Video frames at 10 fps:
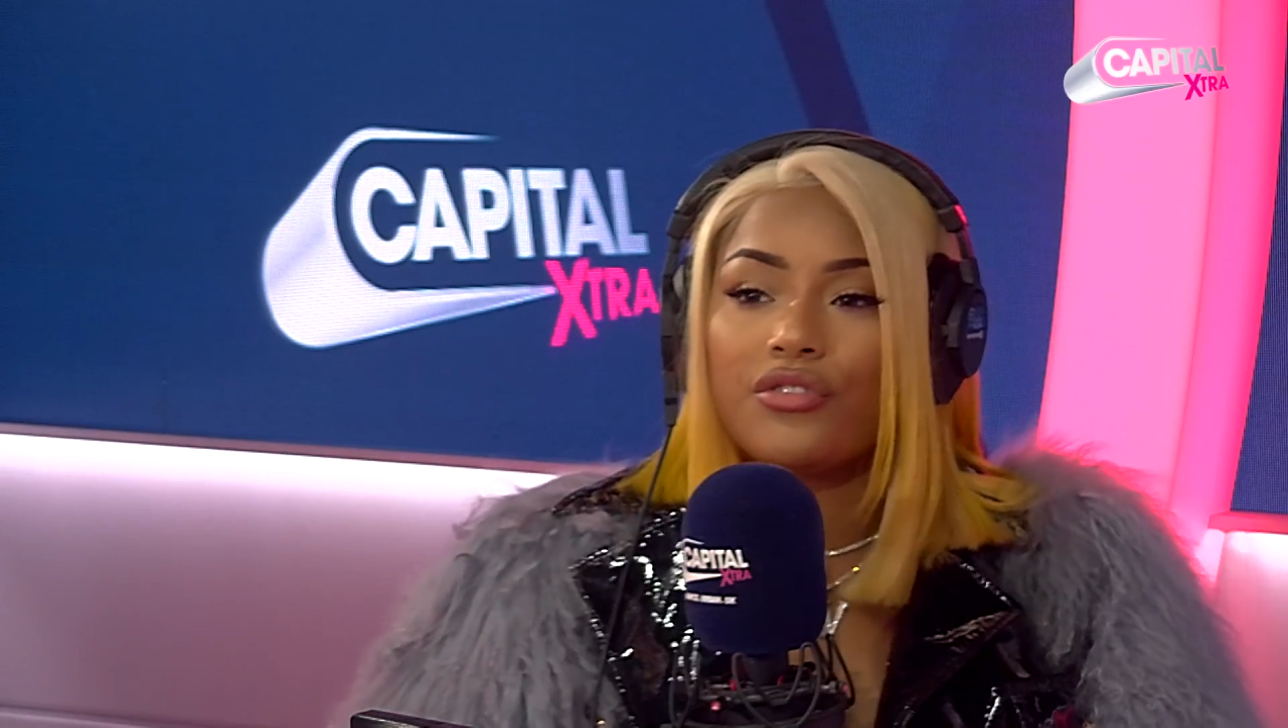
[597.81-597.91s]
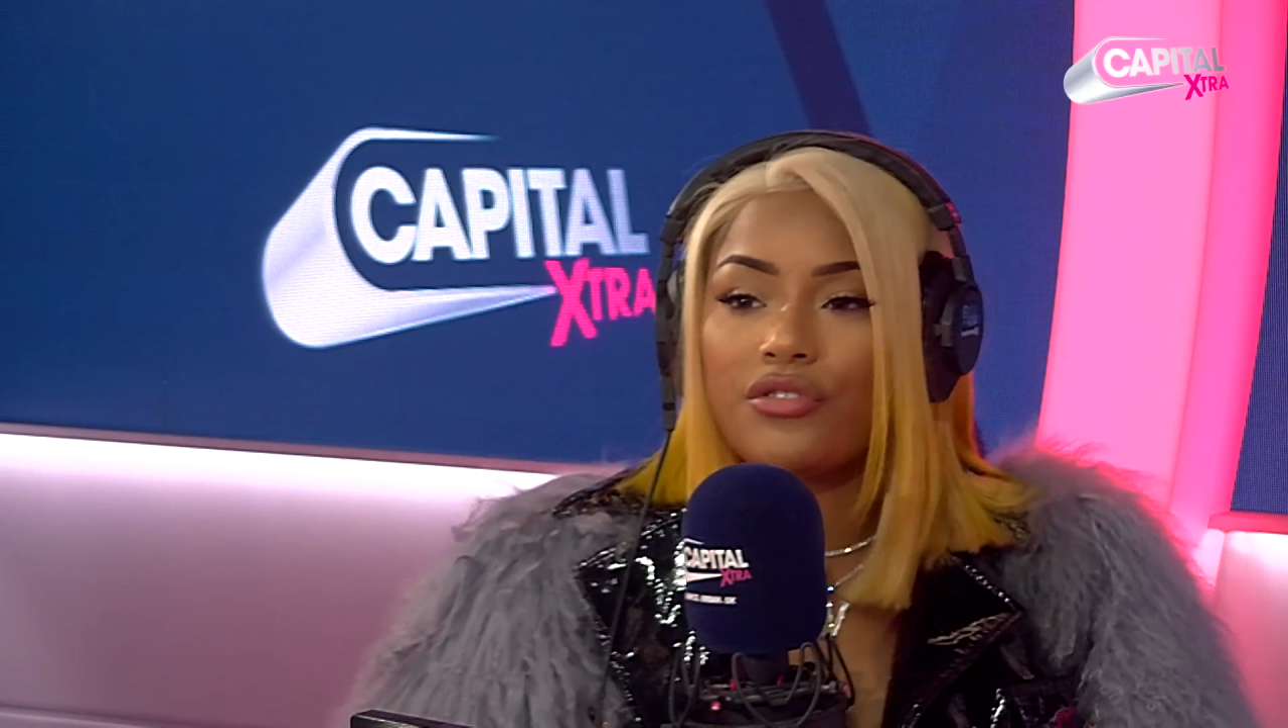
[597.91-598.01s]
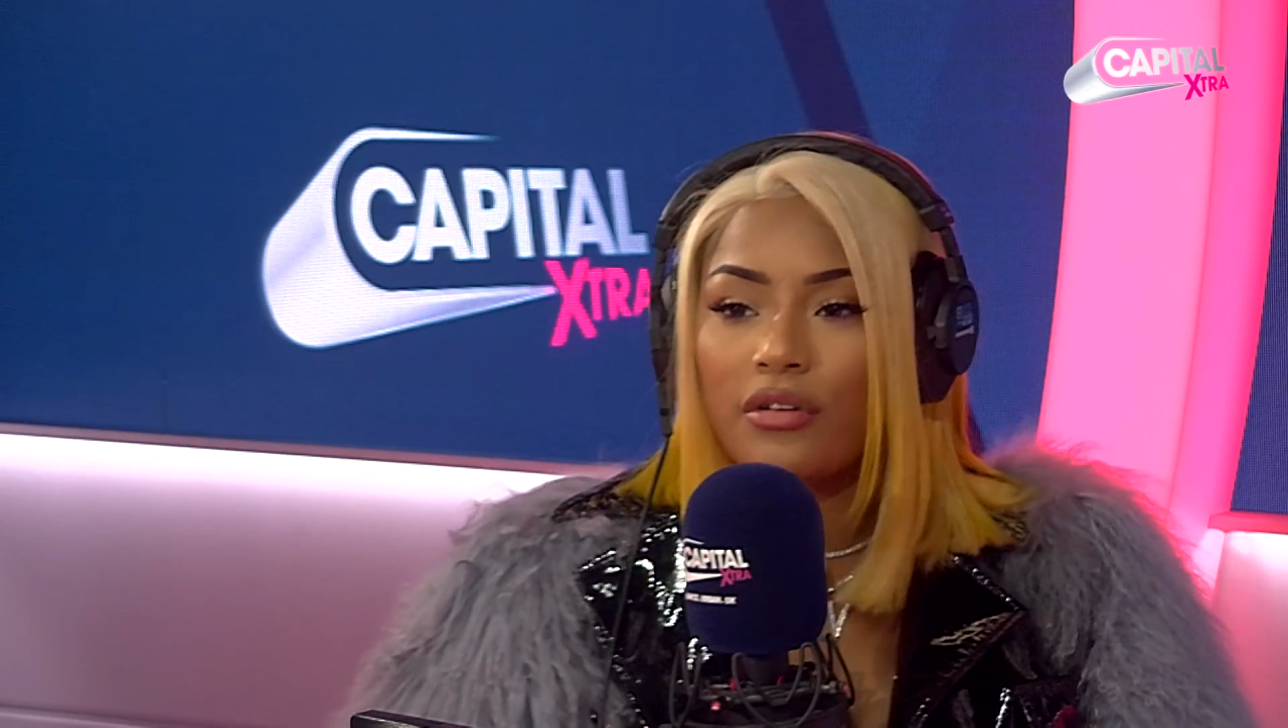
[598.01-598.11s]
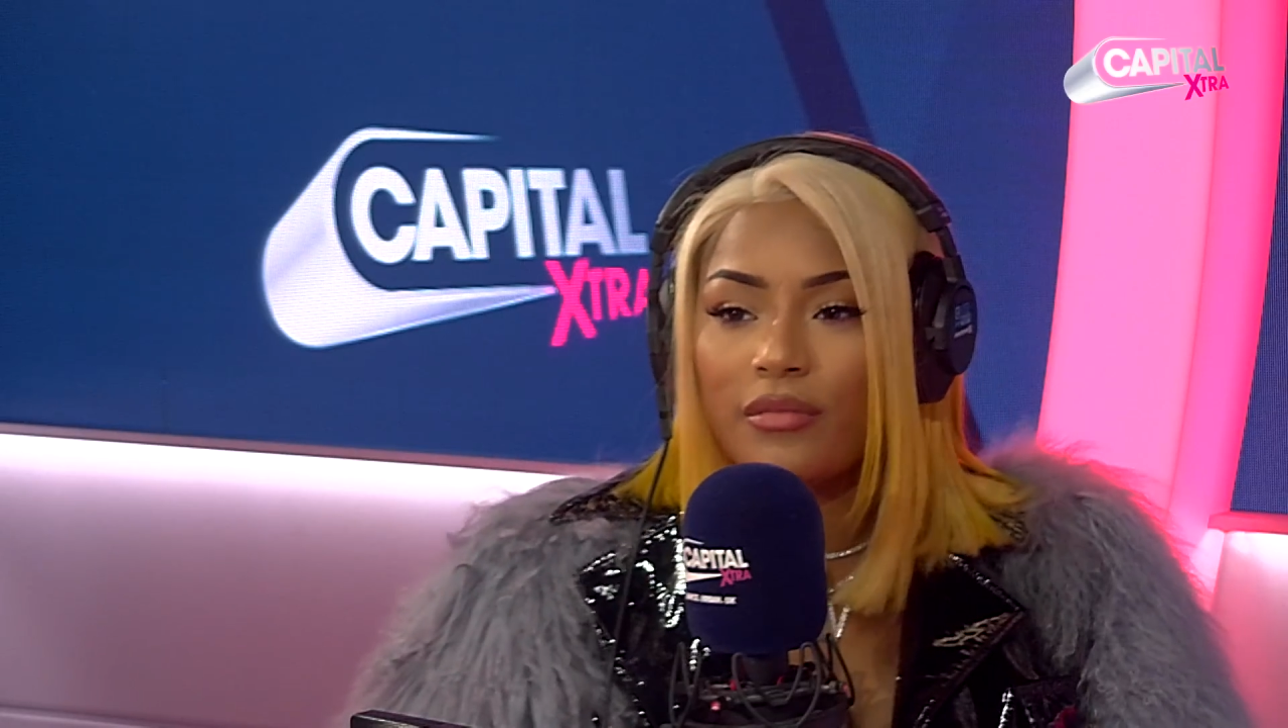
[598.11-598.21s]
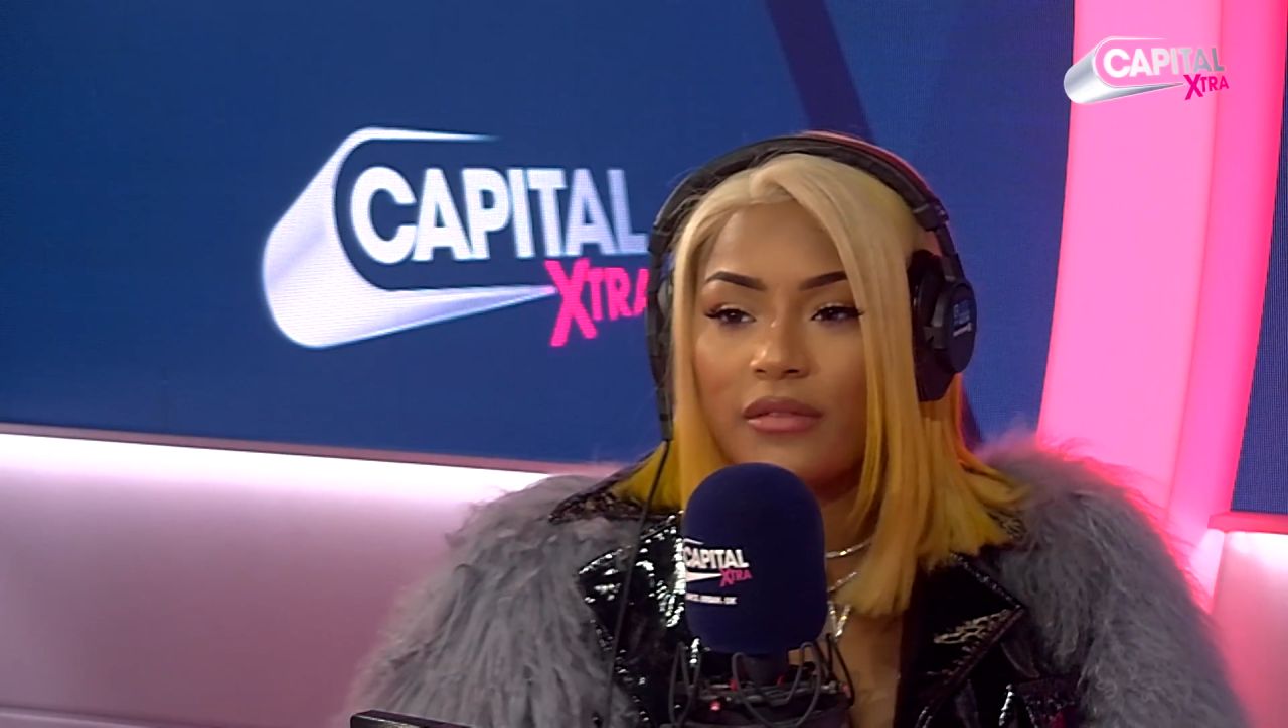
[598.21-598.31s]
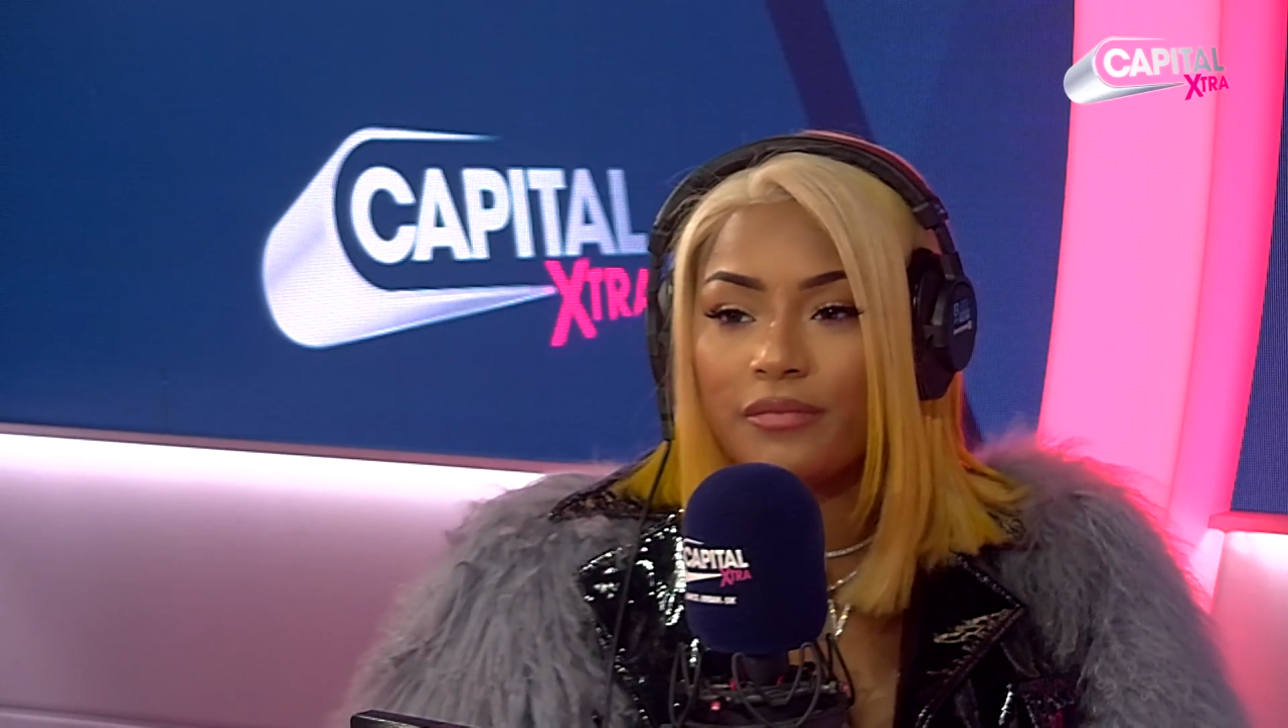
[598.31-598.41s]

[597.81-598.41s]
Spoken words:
Do you know what I mean?